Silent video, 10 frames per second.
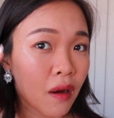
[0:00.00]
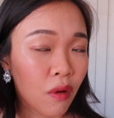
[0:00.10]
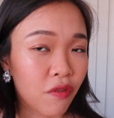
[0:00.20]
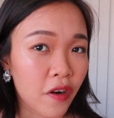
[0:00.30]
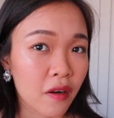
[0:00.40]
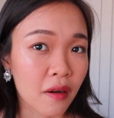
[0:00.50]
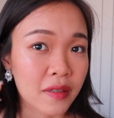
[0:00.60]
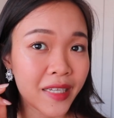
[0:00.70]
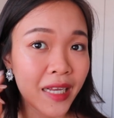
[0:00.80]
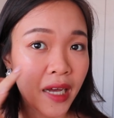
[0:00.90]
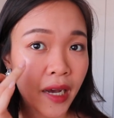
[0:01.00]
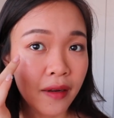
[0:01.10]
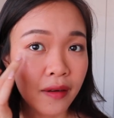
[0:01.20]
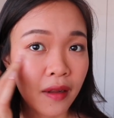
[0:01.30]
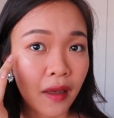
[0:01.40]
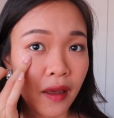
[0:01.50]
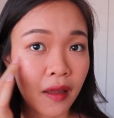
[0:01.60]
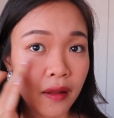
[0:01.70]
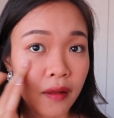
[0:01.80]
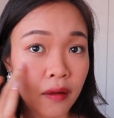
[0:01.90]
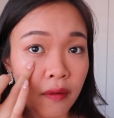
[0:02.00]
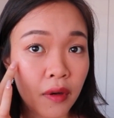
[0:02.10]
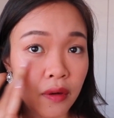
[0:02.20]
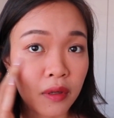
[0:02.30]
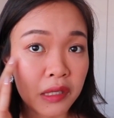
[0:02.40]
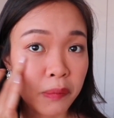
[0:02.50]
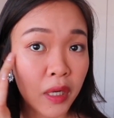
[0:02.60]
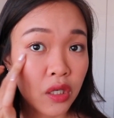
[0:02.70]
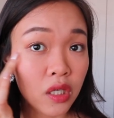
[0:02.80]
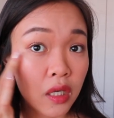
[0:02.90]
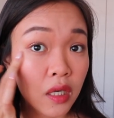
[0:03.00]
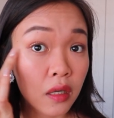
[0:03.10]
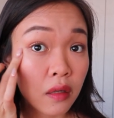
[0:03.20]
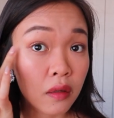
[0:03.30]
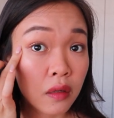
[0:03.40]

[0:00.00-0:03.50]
We found our C line and we're gonna smudge it,